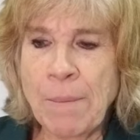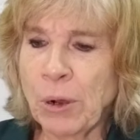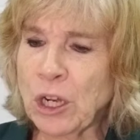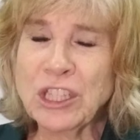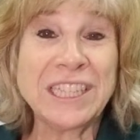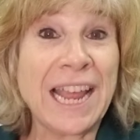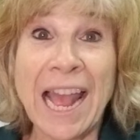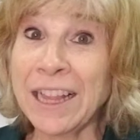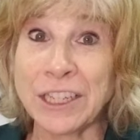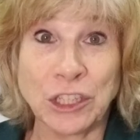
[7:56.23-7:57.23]

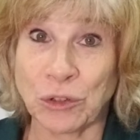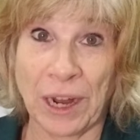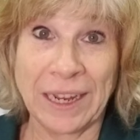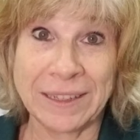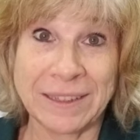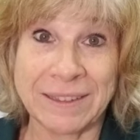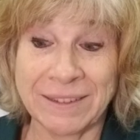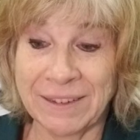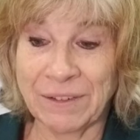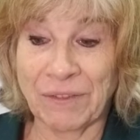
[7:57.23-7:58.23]
Personality traits,
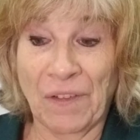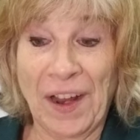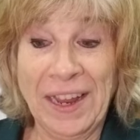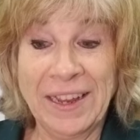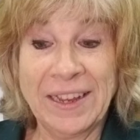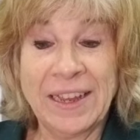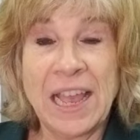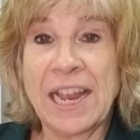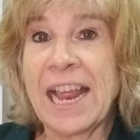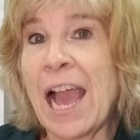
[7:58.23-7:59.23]
right?
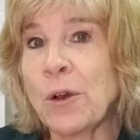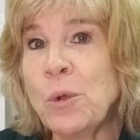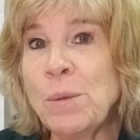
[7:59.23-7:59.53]
And how we